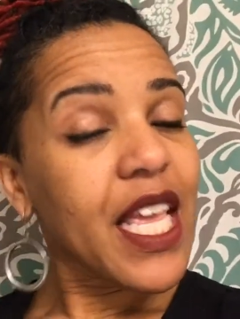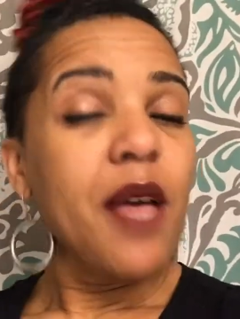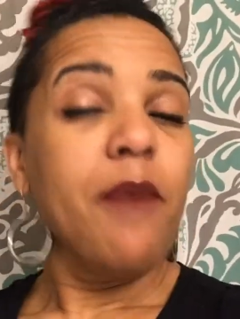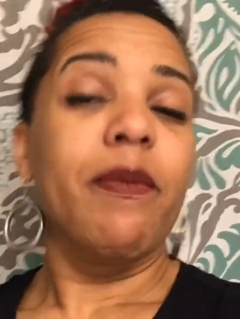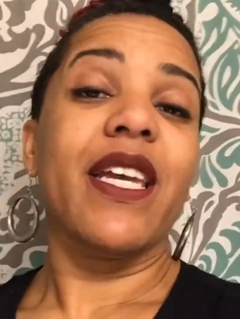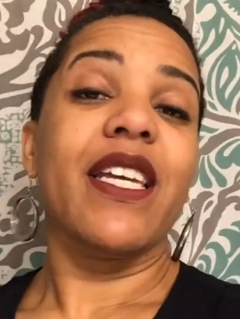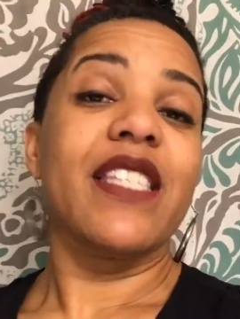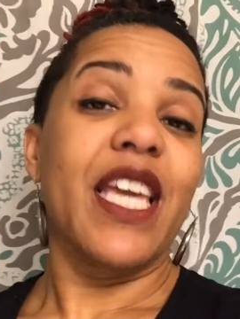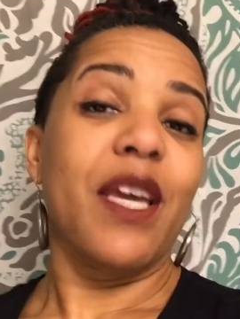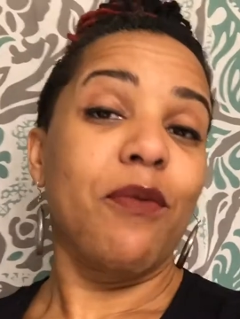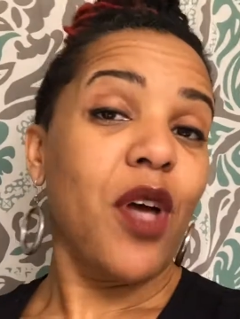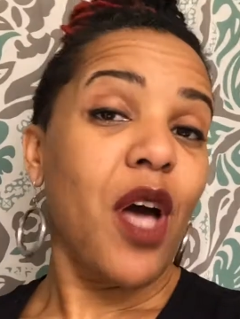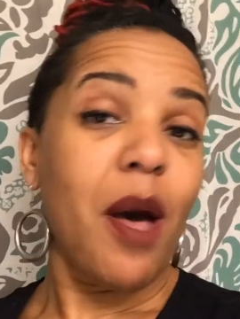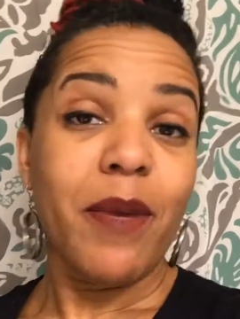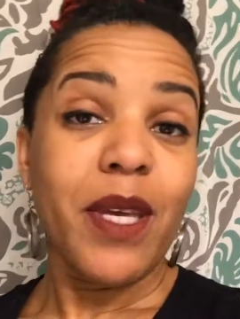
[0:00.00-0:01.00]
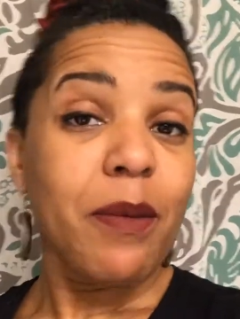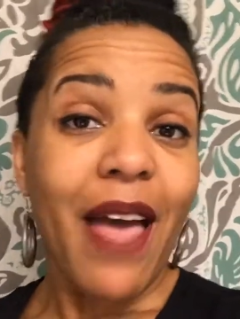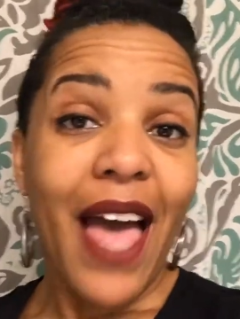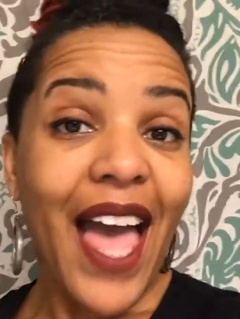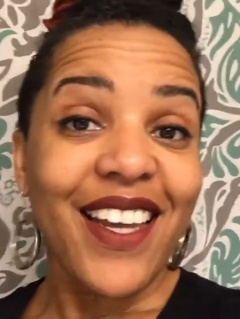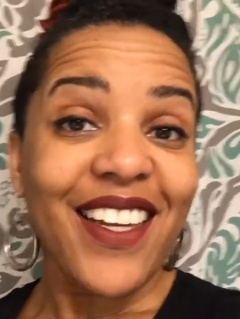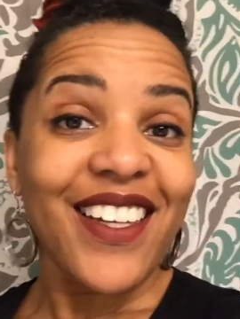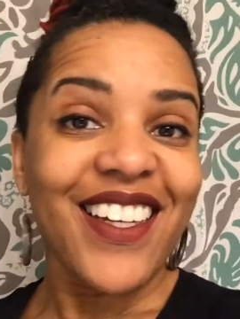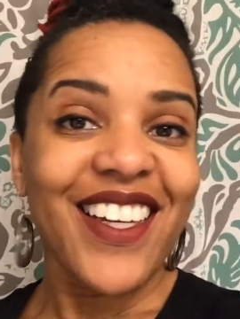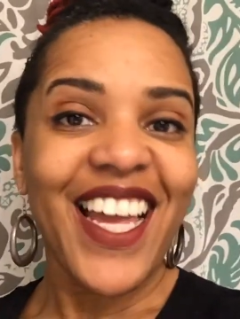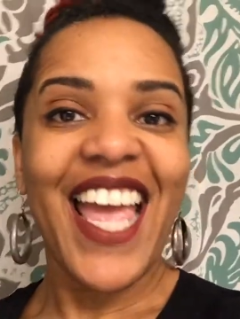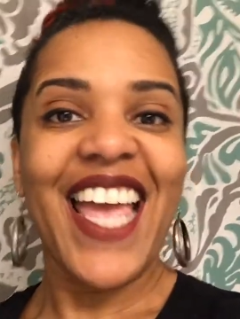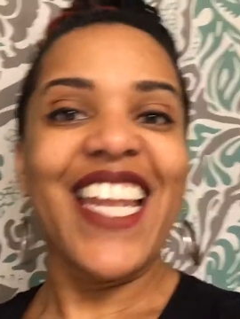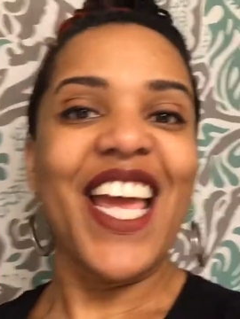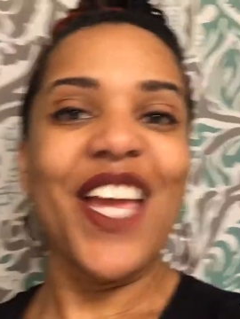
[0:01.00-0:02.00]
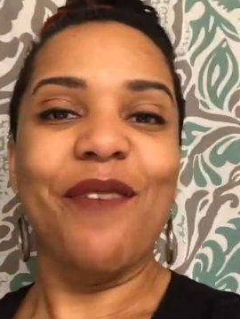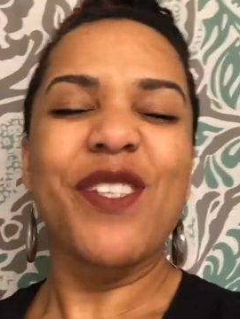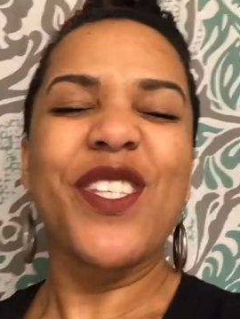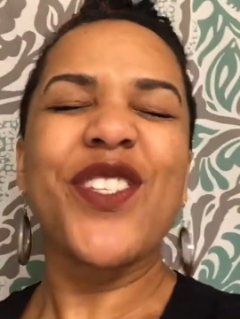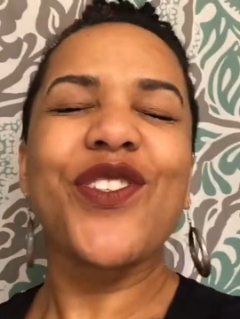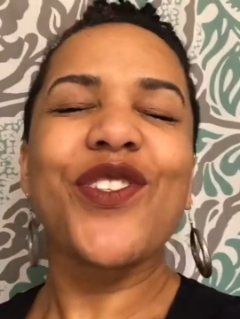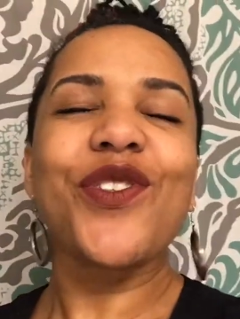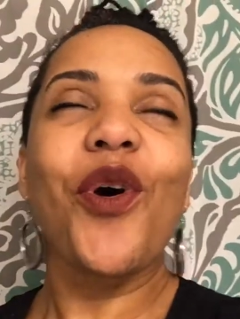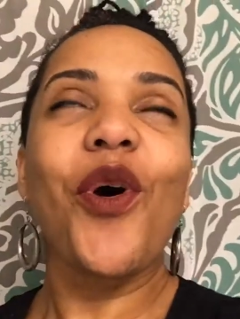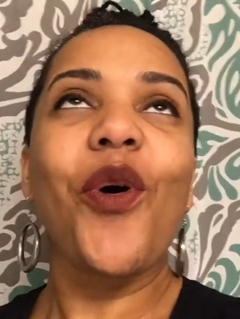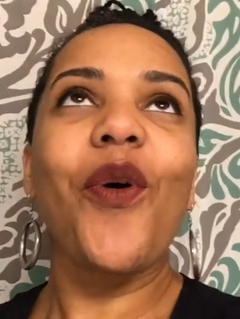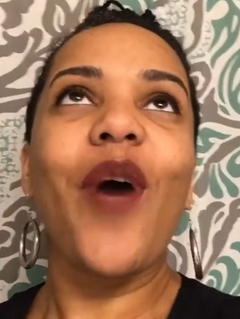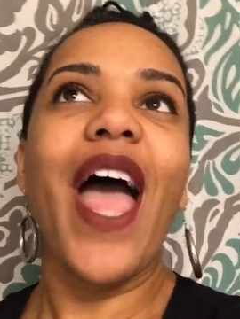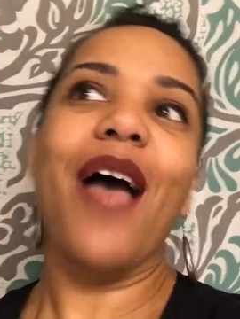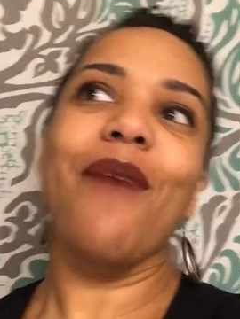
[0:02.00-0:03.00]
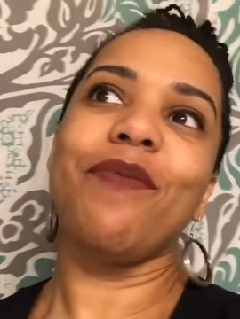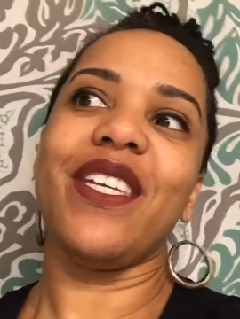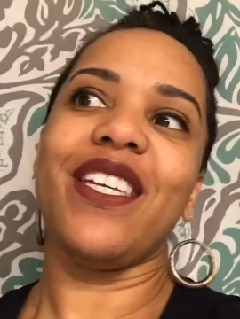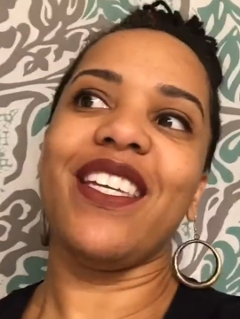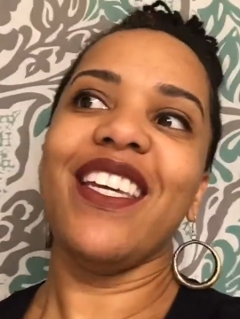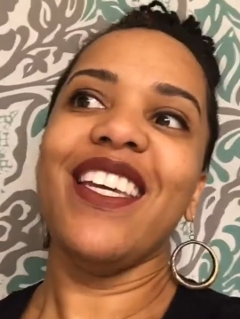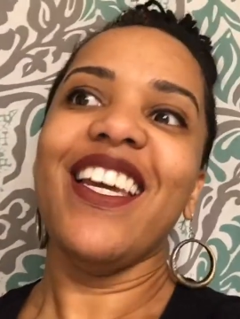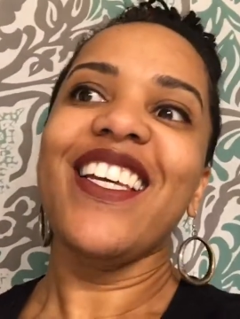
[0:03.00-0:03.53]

because I am coming back and I'm so happy,